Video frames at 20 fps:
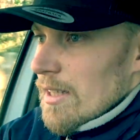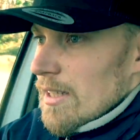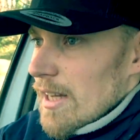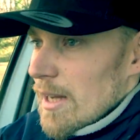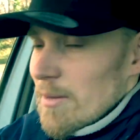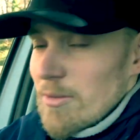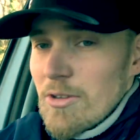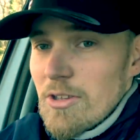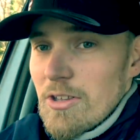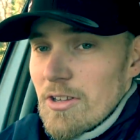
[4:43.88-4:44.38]

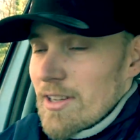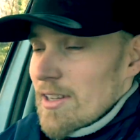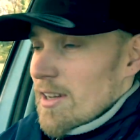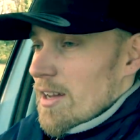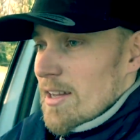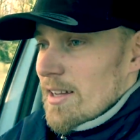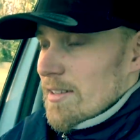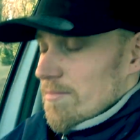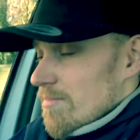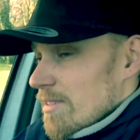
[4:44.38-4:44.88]
I
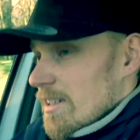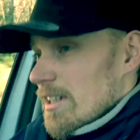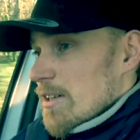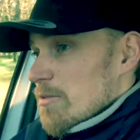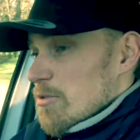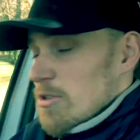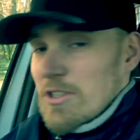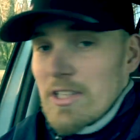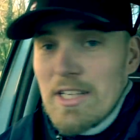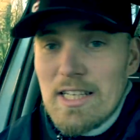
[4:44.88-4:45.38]
don't know,
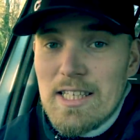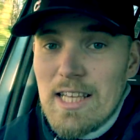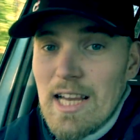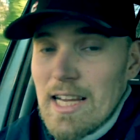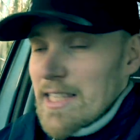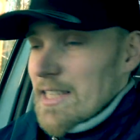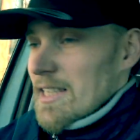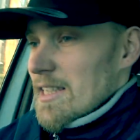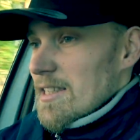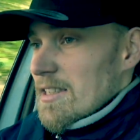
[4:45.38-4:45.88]
I'm just
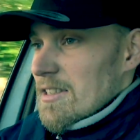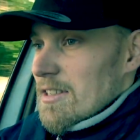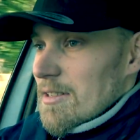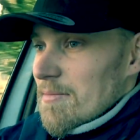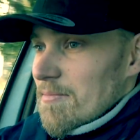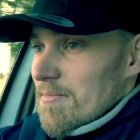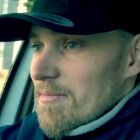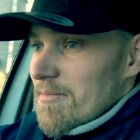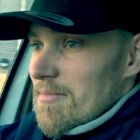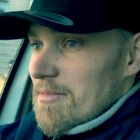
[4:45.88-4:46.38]
excited to
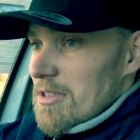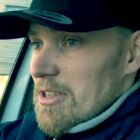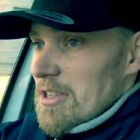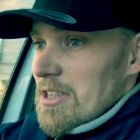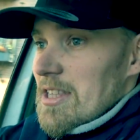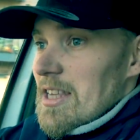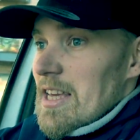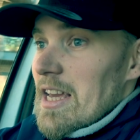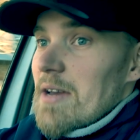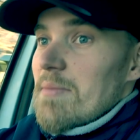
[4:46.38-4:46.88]

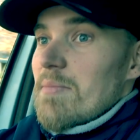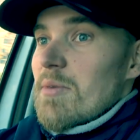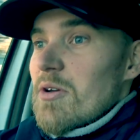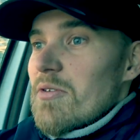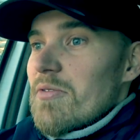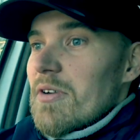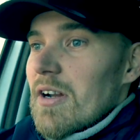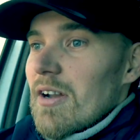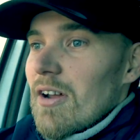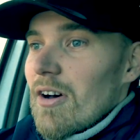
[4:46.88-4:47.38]
see it
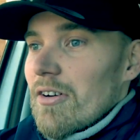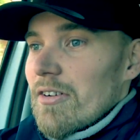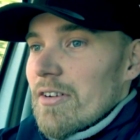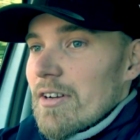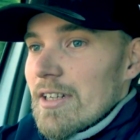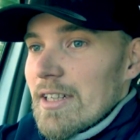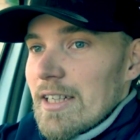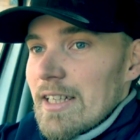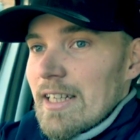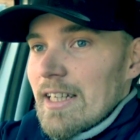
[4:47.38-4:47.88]
moving along,
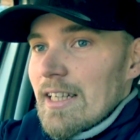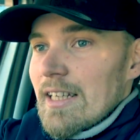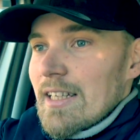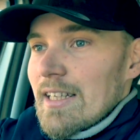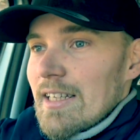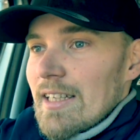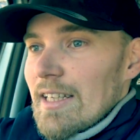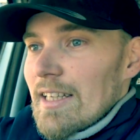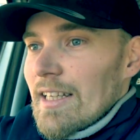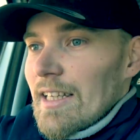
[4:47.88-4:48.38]

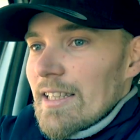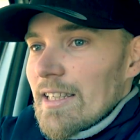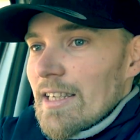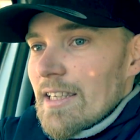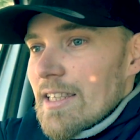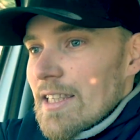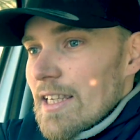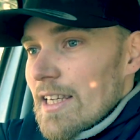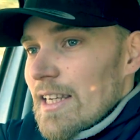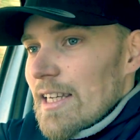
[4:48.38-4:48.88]
to
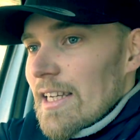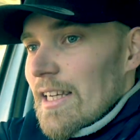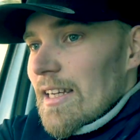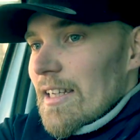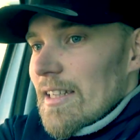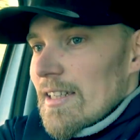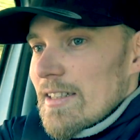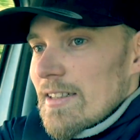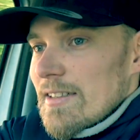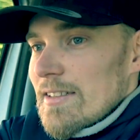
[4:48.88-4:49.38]
see
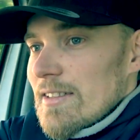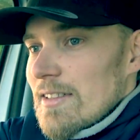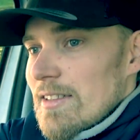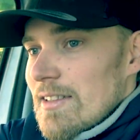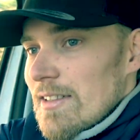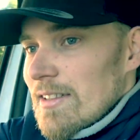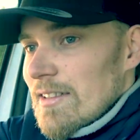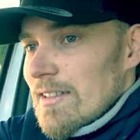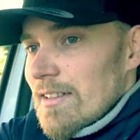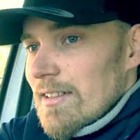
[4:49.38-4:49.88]

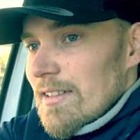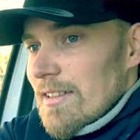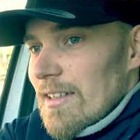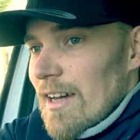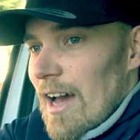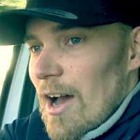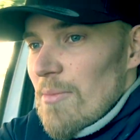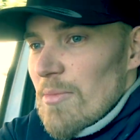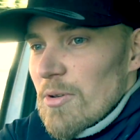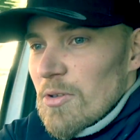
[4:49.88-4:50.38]

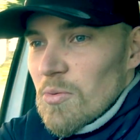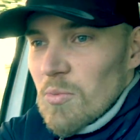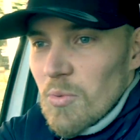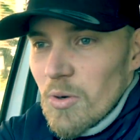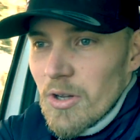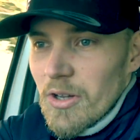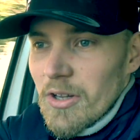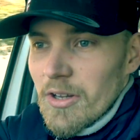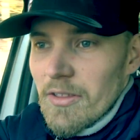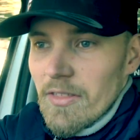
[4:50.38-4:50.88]
how much
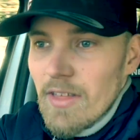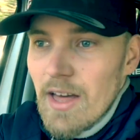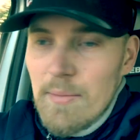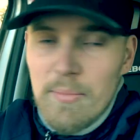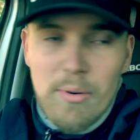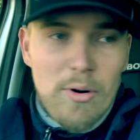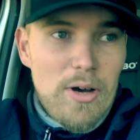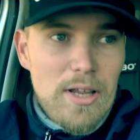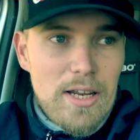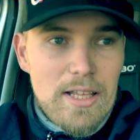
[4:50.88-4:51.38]
work they're
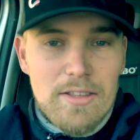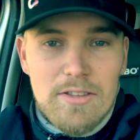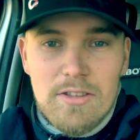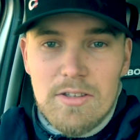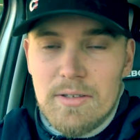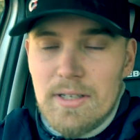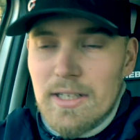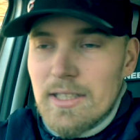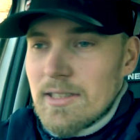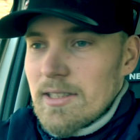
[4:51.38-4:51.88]
putting
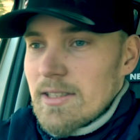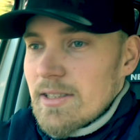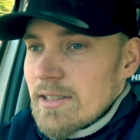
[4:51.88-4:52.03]
into it.